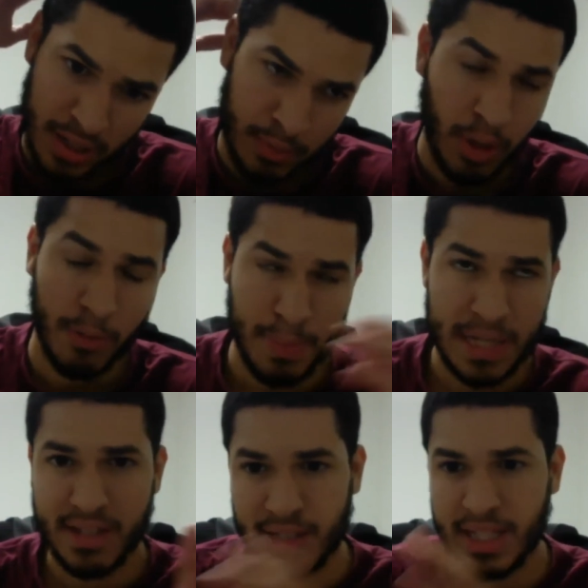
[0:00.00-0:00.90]
Well,
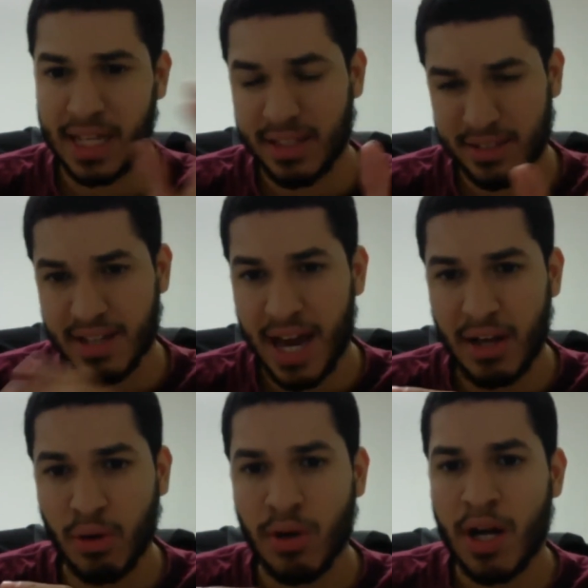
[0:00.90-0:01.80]
basically in the
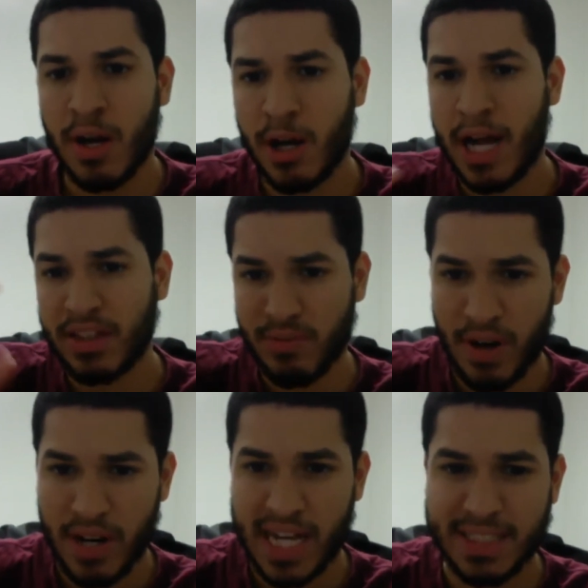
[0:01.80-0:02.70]
title, at the
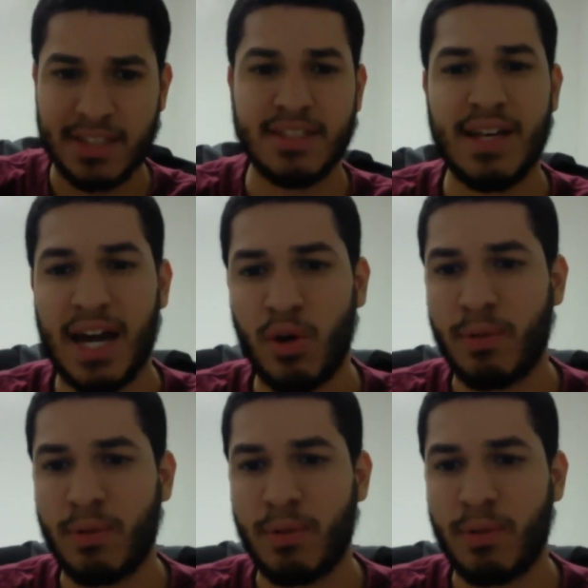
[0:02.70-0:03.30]
very end of the title,